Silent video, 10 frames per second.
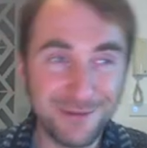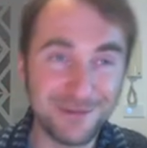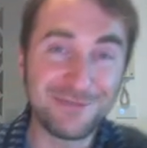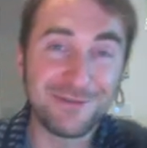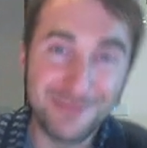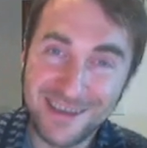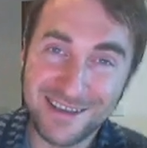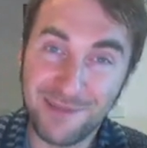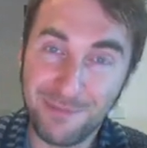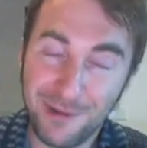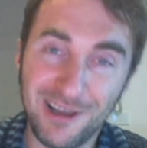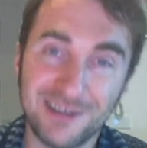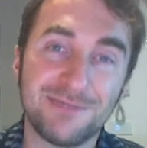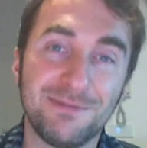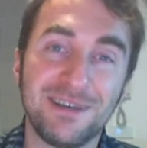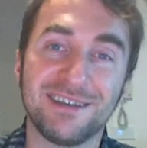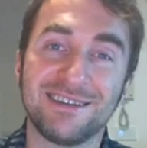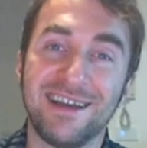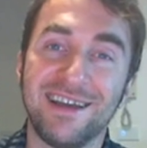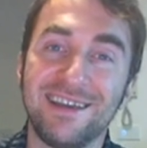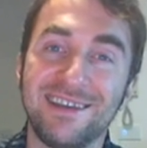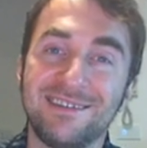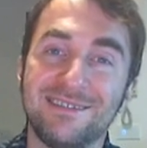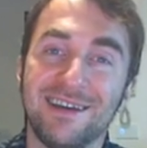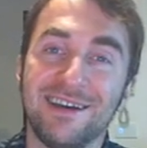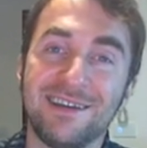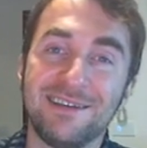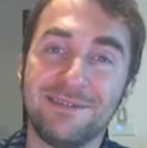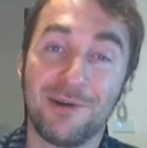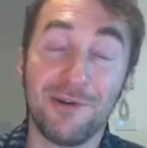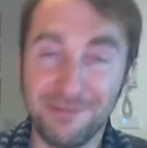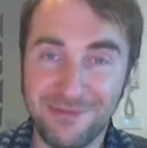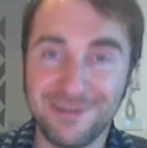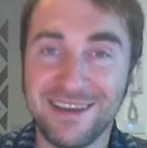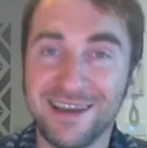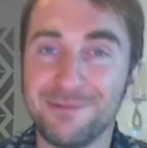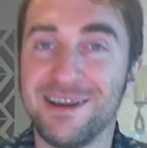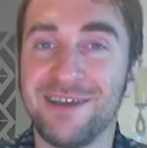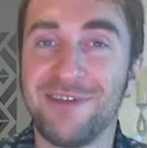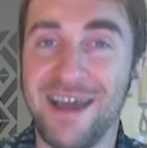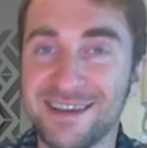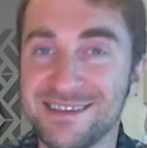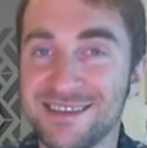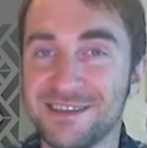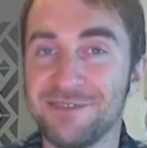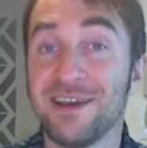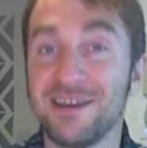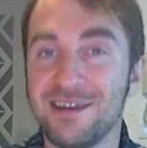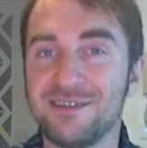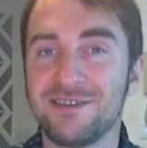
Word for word: which for me is a plus, because I hopefully I would have access, if I need